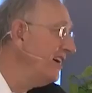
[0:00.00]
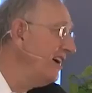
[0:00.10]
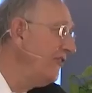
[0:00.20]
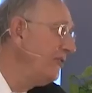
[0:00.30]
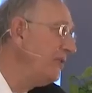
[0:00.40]

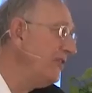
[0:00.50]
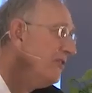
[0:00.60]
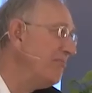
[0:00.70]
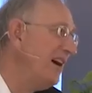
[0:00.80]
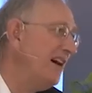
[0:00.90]
And there were
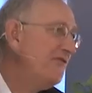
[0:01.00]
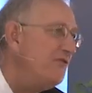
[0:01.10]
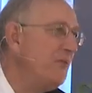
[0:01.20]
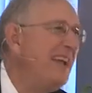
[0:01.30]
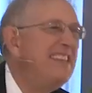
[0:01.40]

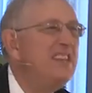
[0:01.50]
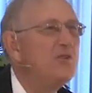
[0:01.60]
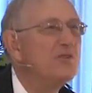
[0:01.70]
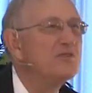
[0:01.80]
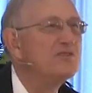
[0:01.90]
about 20
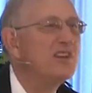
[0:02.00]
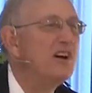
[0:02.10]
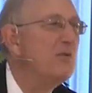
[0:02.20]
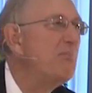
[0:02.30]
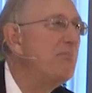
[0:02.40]
or
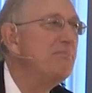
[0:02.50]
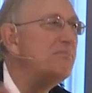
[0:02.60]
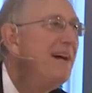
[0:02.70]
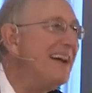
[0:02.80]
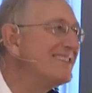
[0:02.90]
so
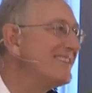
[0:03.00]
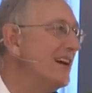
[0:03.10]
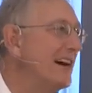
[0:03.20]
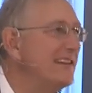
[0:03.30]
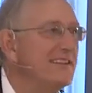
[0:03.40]

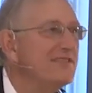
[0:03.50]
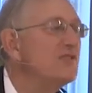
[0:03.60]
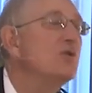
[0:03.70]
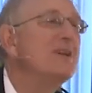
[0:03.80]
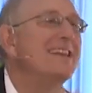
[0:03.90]

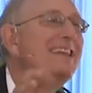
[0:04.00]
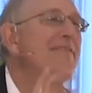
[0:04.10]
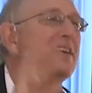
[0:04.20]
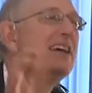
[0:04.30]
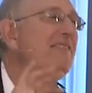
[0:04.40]
backsliders who
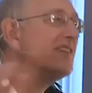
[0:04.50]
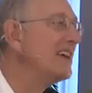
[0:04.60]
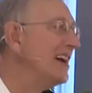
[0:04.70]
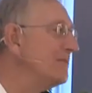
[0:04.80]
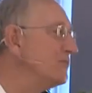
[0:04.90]
never ever
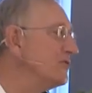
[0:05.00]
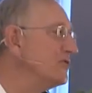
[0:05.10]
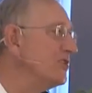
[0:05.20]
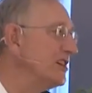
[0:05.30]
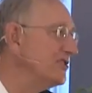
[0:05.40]
came to
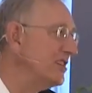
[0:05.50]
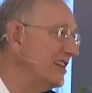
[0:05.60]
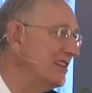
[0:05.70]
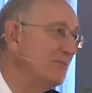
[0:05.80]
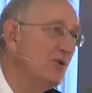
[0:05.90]
church
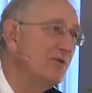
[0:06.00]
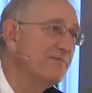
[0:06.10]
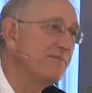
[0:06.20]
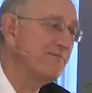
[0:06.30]
anymore.